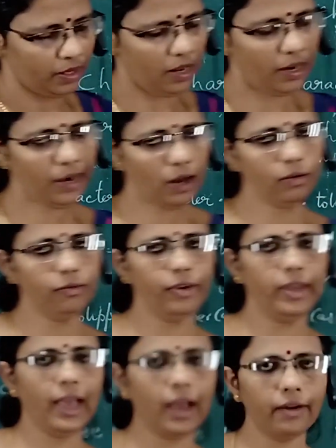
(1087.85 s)
Now
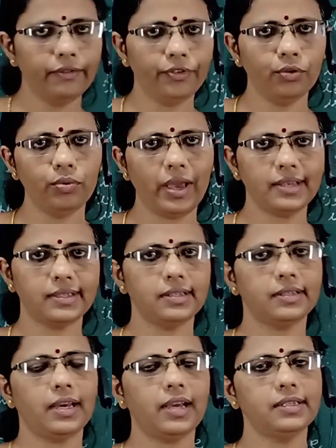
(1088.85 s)
we have few
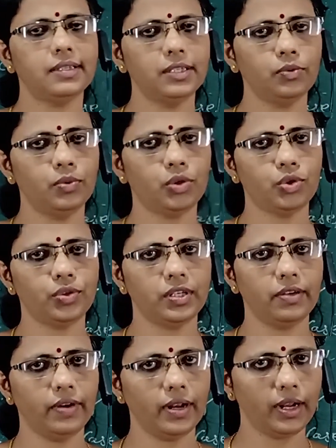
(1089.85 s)
exercises which is
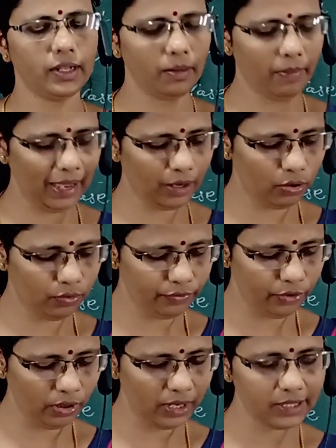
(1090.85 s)
given at the back of
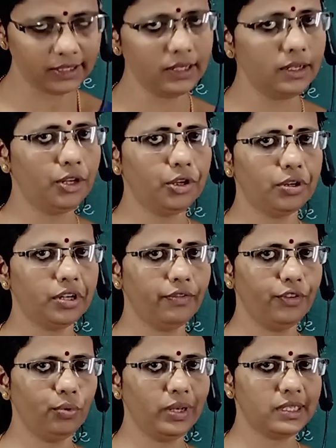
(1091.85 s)
your lesson in your
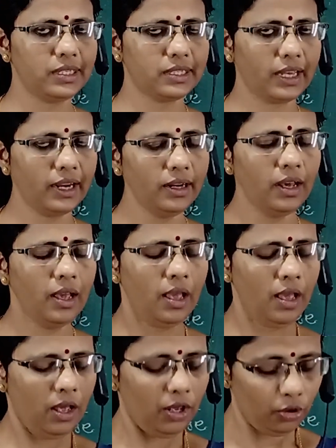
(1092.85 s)
review inside.
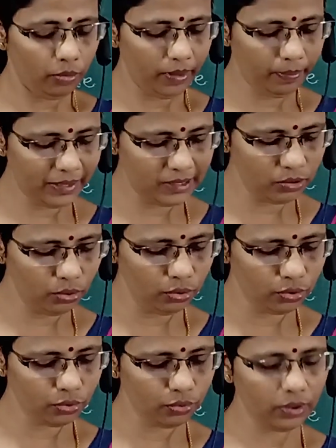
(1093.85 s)
You may please go
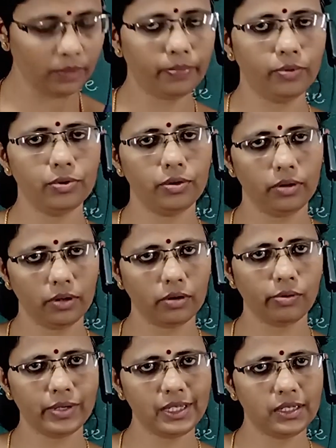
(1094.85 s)
through the
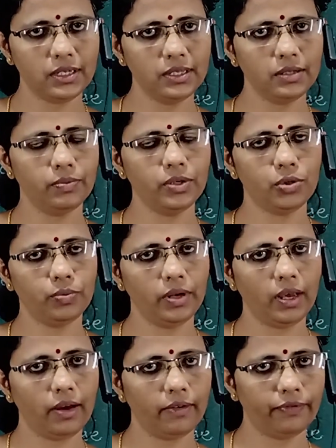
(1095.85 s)
questions which we
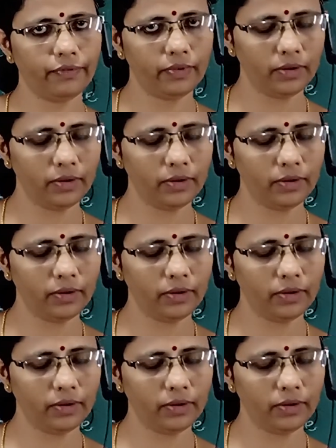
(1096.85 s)
have